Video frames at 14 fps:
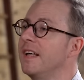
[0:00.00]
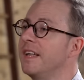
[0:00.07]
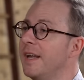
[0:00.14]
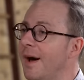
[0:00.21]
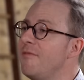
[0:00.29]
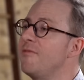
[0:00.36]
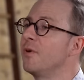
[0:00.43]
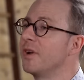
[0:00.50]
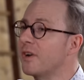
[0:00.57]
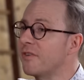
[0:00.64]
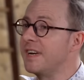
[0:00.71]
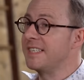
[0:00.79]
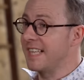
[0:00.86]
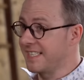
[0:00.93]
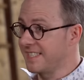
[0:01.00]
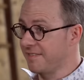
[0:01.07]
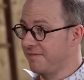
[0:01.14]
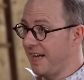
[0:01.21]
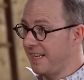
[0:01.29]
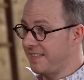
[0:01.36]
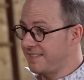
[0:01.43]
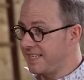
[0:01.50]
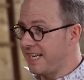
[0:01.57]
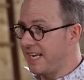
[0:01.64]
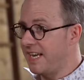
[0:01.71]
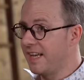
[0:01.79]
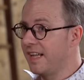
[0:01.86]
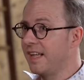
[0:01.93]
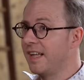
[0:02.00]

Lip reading: Now, everyone agrees that's a fallacy,